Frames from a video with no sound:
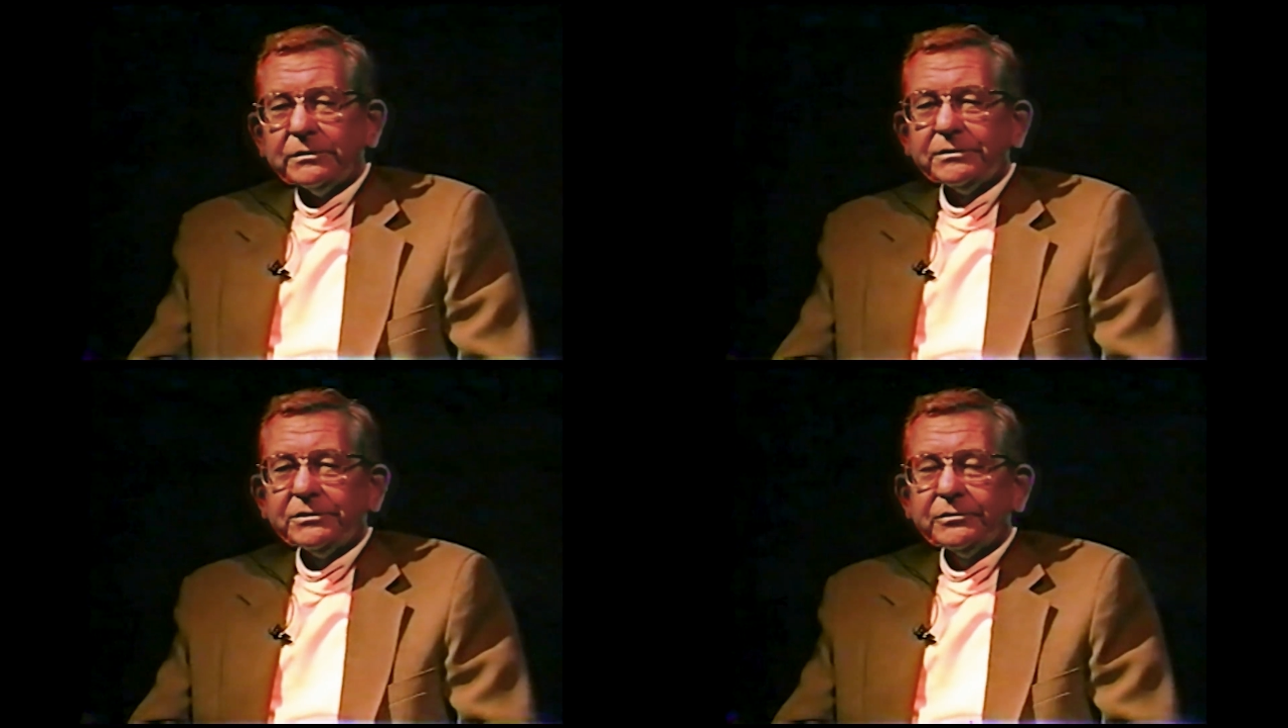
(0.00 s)

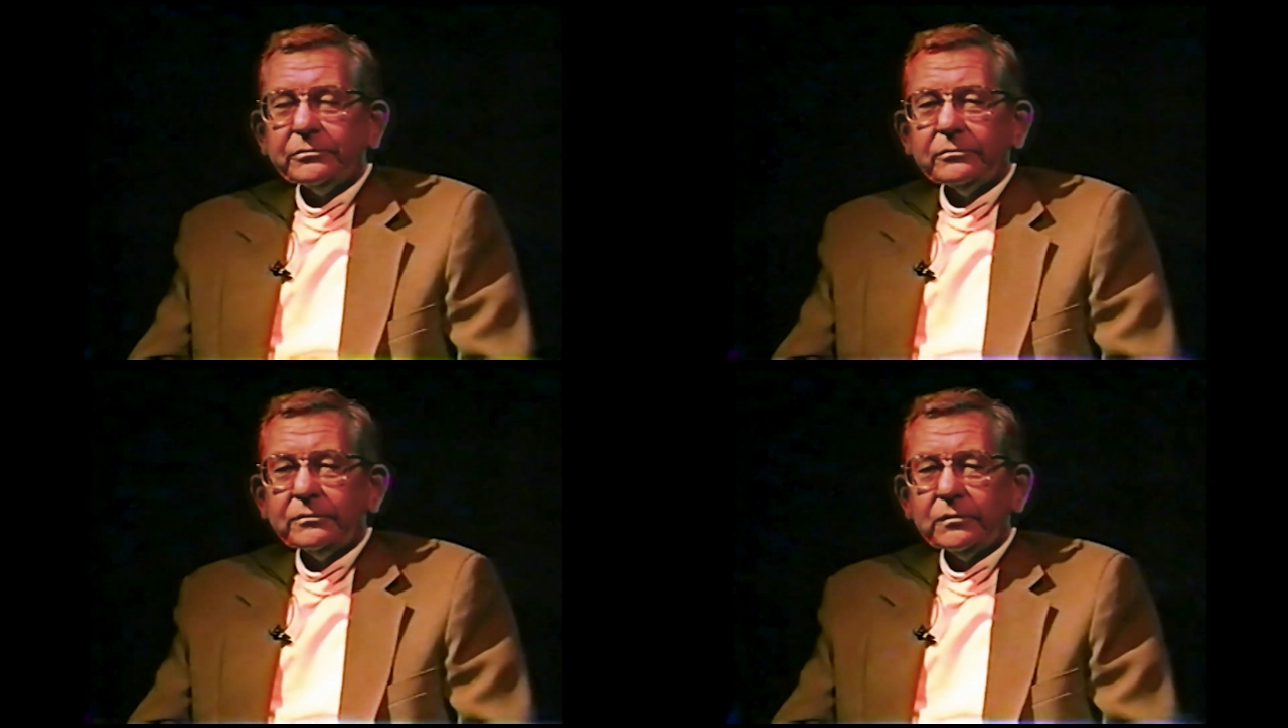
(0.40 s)
with
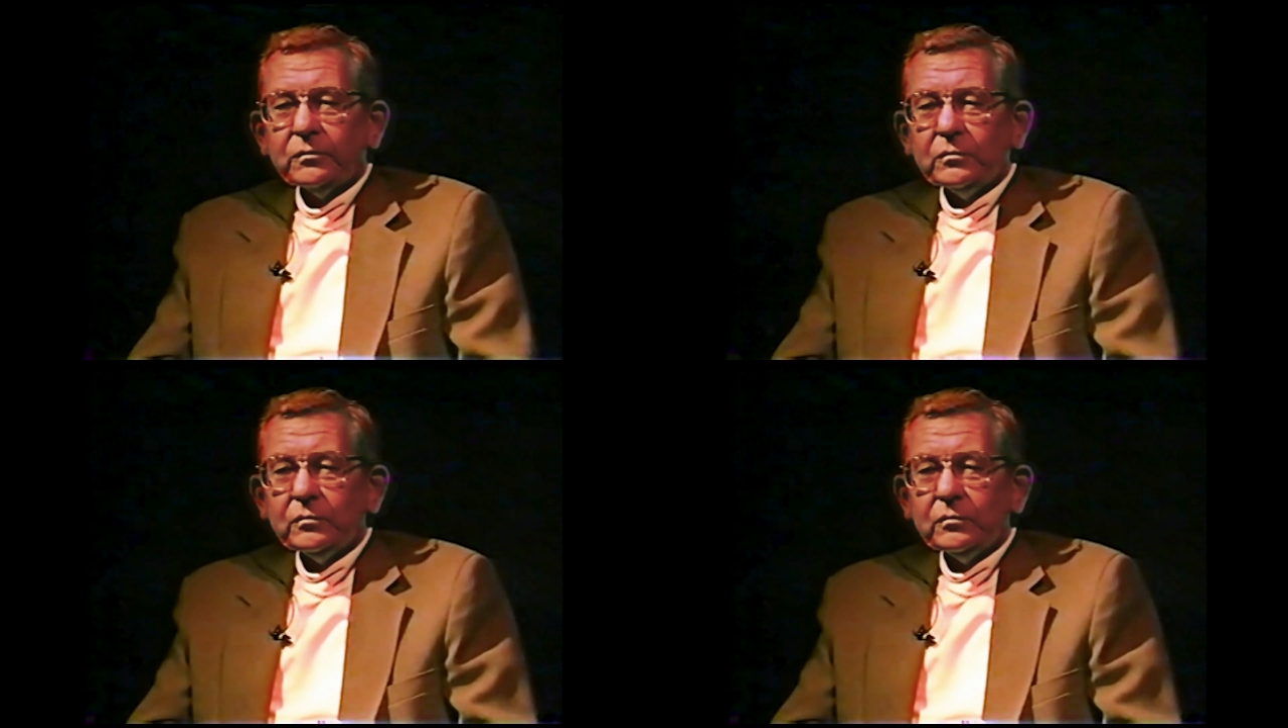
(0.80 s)
a student